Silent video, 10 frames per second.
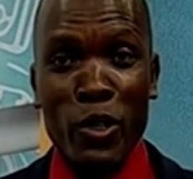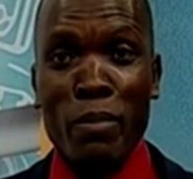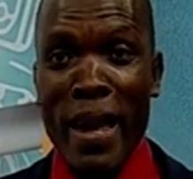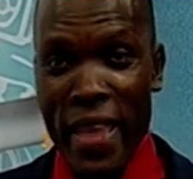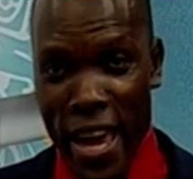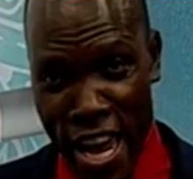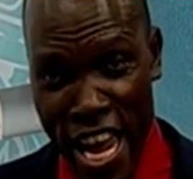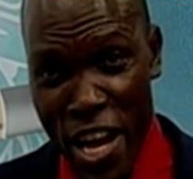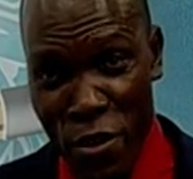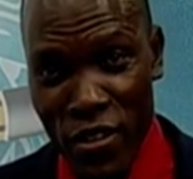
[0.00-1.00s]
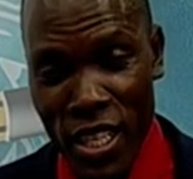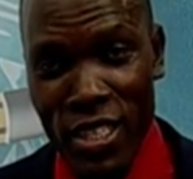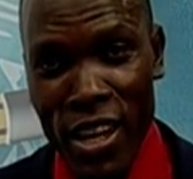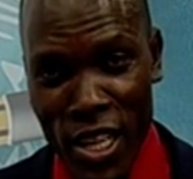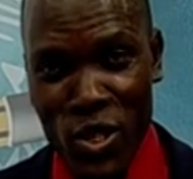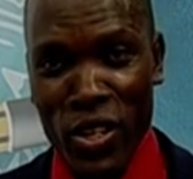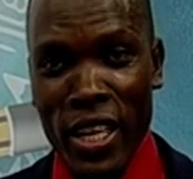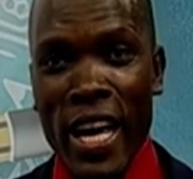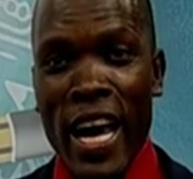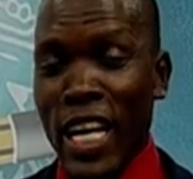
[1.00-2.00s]
by the end of this lesson,
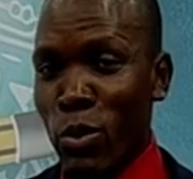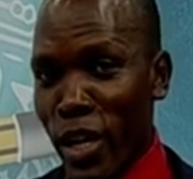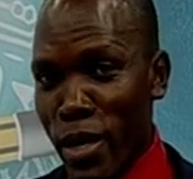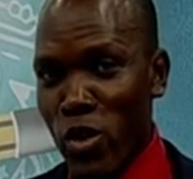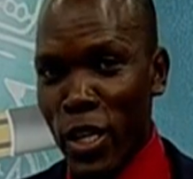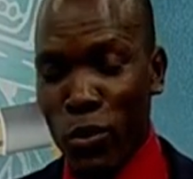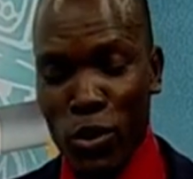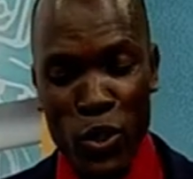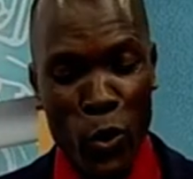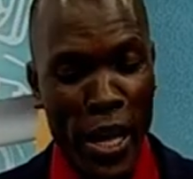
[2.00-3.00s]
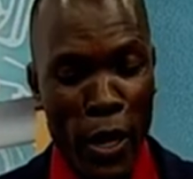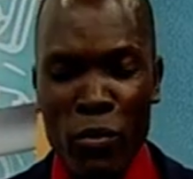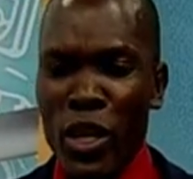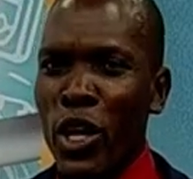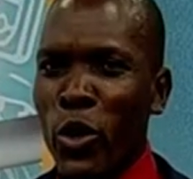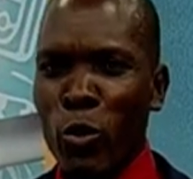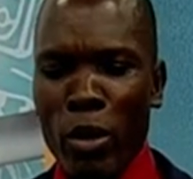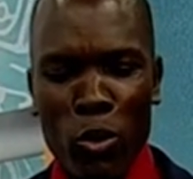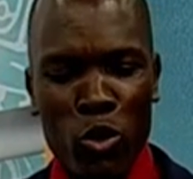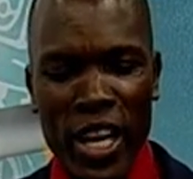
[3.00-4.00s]
as Mwalimu has put it well, you'll be
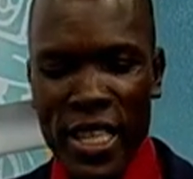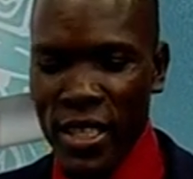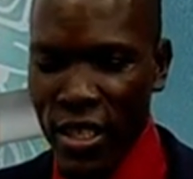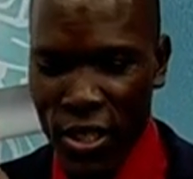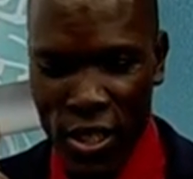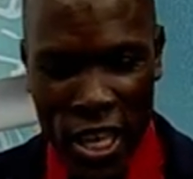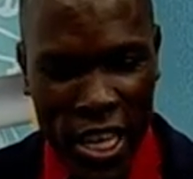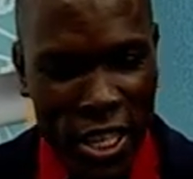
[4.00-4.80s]
able to just state the